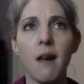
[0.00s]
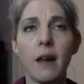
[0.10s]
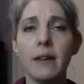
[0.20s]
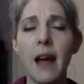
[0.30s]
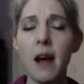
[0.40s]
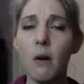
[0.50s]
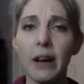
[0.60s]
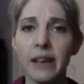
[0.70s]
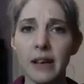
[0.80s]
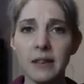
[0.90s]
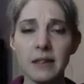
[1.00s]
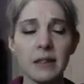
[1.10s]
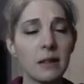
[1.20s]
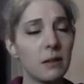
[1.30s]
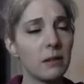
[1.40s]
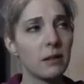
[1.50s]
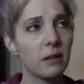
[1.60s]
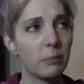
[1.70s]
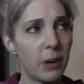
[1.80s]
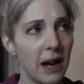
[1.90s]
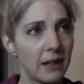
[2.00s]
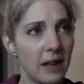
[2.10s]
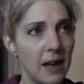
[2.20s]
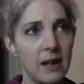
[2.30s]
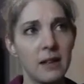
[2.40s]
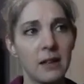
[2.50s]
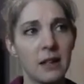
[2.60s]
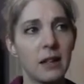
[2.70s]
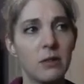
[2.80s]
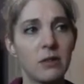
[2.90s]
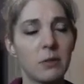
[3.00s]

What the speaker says: now, I guess, back then, it used to